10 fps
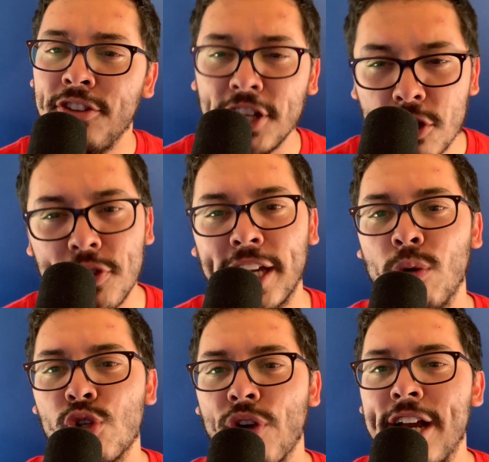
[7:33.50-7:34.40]
Did you think it
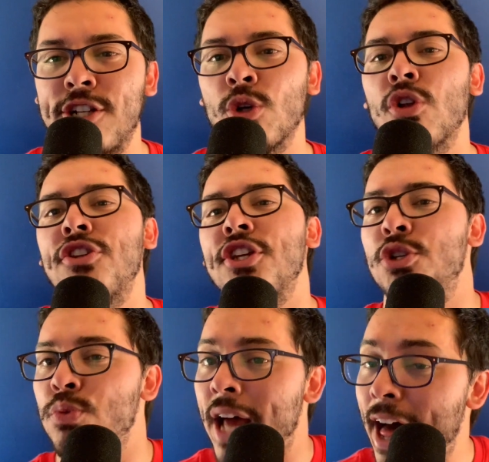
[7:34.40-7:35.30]
was racial?
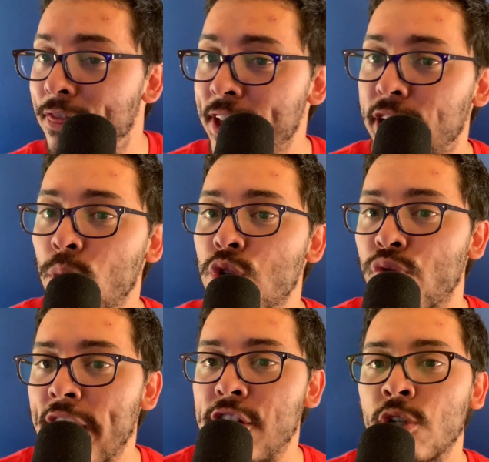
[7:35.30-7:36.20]
Did you not think it
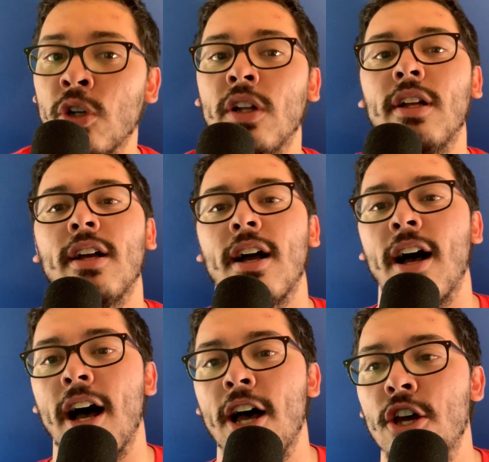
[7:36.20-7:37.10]
was racial?
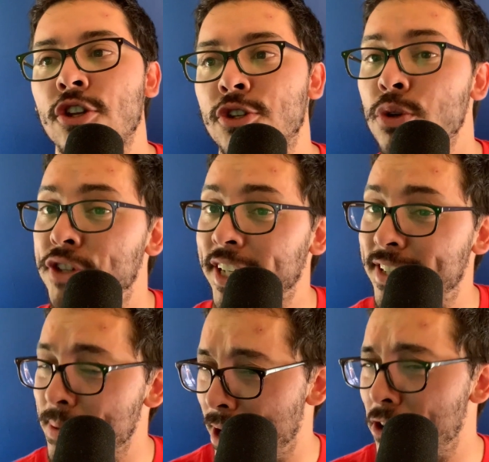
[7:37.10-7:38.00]
Do you
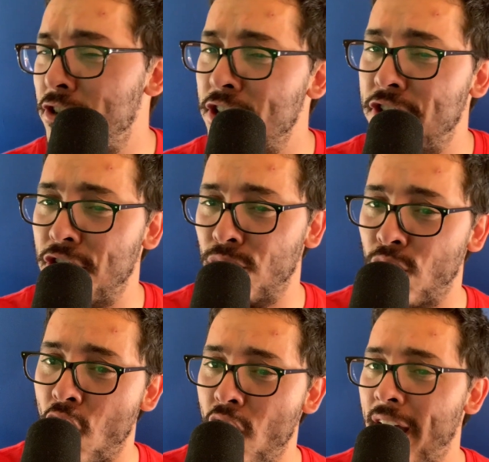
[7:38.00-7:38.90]
think Tim Anderson's in the
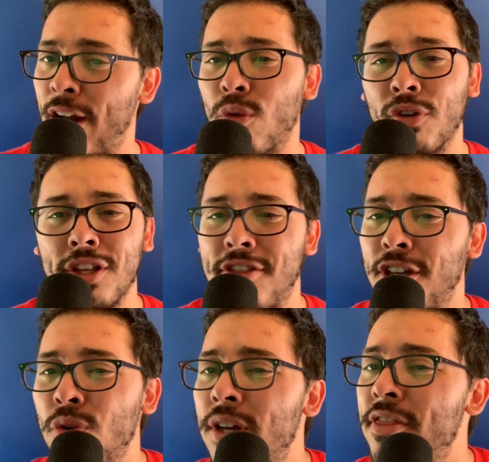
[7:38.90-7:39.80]
wrong? I don't really
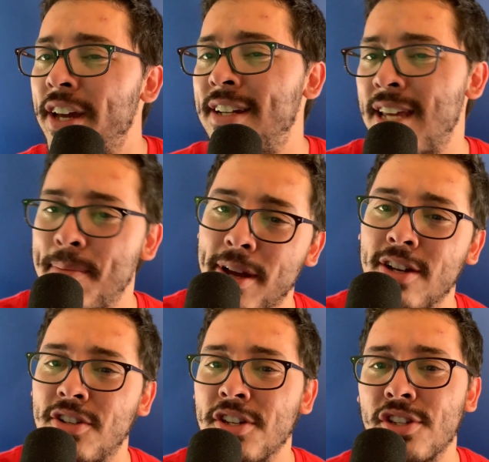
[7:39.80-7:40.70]
think you can think Tim
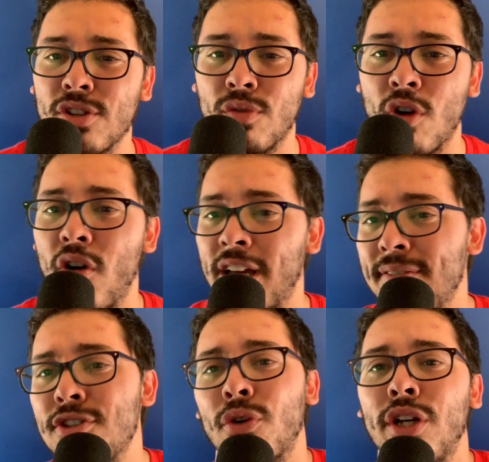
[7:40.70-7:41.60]
Anderson's in the wrong.
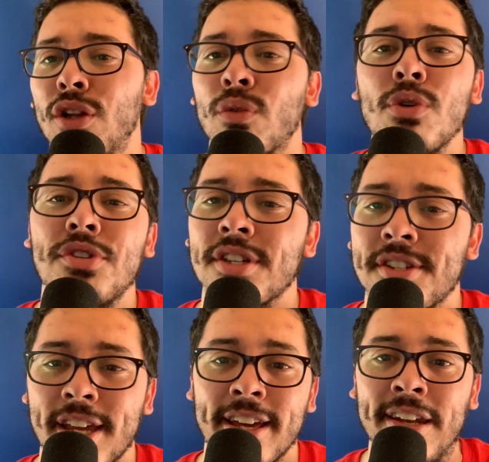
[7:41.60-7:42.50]
Even Tony La Russa
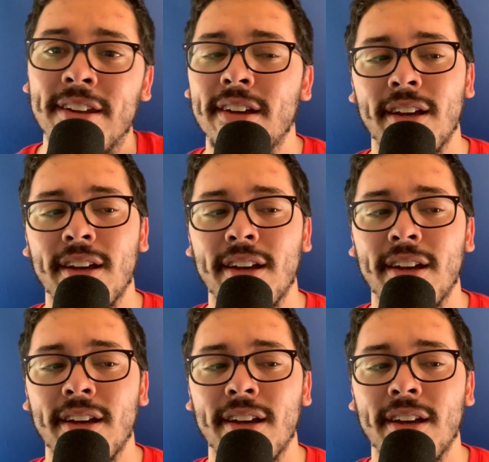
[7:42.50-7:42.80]
said,